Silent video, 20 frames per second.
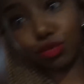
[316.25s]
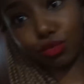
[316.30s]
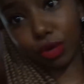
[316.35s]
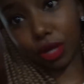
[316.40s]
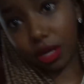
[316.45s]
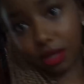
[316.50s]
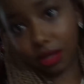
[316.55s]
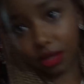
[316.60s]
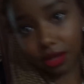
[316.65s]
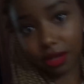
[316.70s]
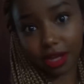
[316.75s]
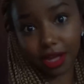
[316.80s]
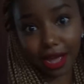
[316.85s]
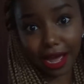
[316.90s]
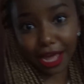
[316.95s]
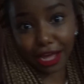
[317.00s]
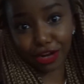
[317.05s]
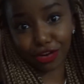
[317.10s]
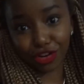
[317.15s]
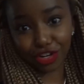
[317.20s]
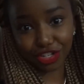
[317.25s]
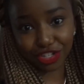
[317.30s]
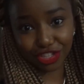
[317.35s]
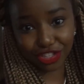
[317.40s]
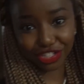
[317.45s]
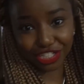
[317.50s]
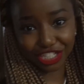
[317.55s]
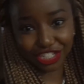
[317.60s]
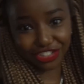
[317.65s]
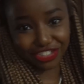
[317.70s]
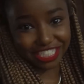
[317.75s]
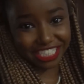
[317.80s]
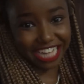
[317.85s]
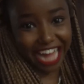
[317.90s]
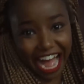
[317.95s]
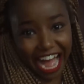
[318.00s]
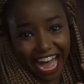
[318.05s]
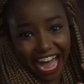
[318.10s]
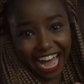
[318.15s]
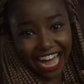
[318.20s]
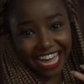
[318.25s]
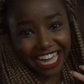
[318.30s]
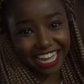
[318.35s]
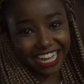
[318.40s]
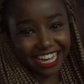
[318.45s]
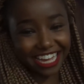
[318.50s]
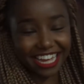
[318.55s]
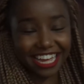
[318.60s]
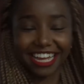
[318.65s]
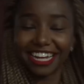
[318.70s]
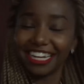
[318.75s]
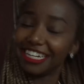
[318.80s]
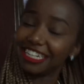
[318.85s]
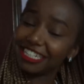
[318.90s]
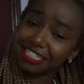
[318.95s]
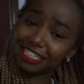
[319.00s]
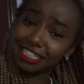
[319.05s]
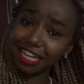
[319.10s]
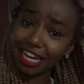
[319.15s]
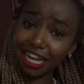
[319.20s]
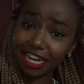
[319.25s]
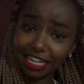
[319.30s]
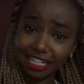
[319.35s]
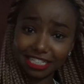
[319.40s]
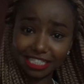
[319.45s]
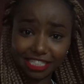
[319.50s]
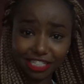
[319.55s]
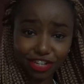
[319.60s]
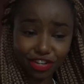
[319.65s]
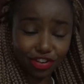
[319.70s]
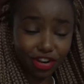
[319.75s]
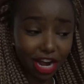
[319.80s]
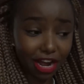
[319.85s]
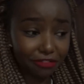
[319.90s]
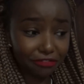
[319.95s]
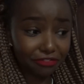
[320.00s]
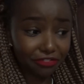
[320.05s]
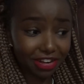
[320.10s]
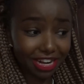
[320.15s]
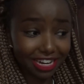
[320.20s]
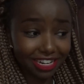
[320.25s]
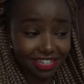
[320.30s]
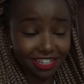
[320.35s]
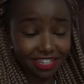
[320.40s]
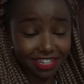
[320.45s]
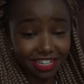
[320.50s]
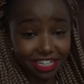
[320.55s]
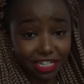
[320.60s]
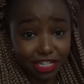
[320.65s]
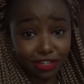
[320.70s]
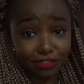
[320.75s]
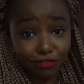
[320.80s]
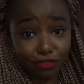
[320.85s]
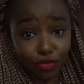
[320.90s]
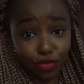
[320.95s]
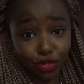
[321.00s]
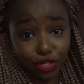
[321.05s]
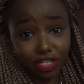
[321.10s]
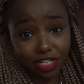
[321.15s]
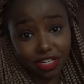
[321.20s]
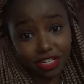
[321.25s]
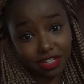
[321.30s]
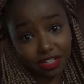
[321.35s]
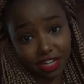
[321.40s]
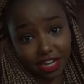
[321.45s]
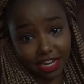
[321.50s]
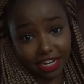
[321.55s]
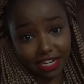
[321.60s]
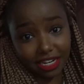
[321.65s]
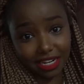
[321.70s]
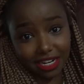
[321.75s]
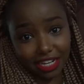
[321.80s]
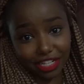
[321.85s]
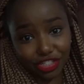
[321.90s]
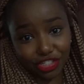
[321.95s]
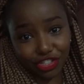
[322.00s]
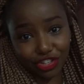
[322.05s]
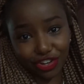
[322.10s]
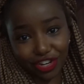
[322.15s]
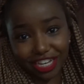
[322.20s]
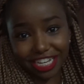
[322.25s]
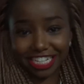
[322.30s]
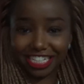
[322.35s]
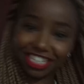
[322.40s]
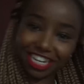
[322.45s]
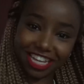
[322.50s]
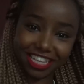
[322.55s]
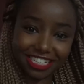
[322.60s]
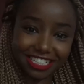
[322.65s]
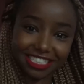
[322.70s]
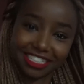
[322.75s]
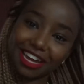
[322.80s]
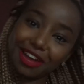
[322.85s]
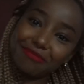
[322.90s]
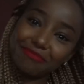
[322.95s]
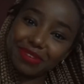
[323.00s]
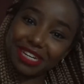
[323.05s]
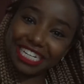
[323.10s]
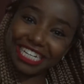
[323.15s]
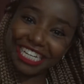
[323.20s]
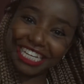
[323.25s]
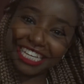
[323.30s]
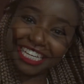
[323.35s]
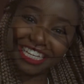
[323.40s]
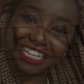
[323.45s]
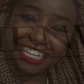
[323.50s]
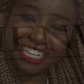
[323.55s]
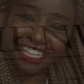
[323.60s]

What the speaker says: when I got those shoes. Hi. So yeah, let's go have fun, eat food, and enjoy each other's company.